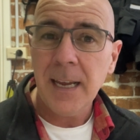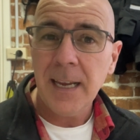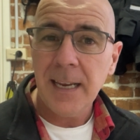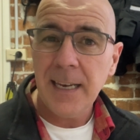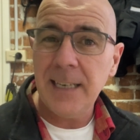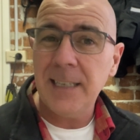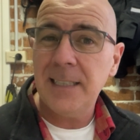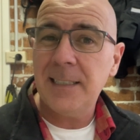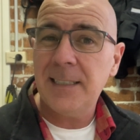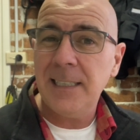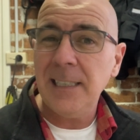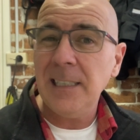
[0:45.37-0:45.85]

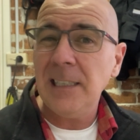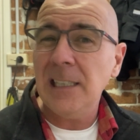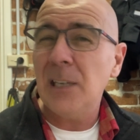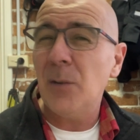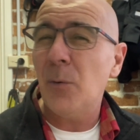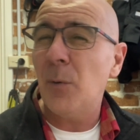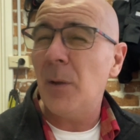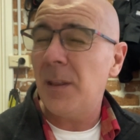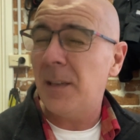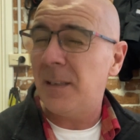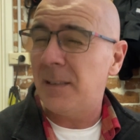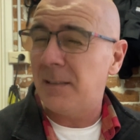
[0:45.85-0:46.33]
He's dealing
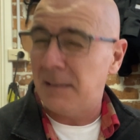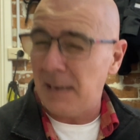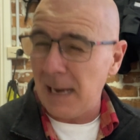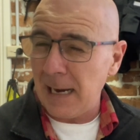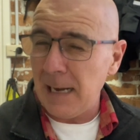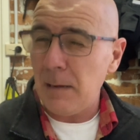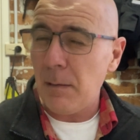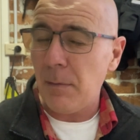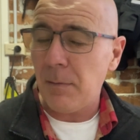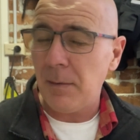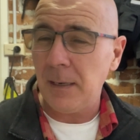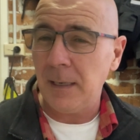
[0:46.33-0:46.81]
with
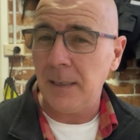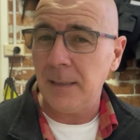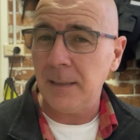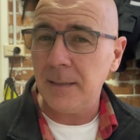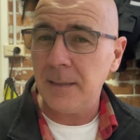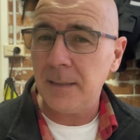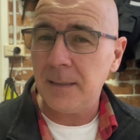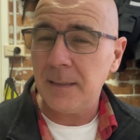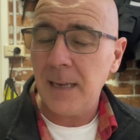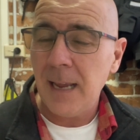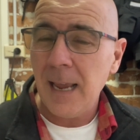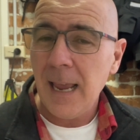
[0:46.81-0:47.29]
dead
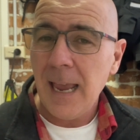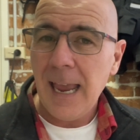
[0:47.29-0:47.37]
things,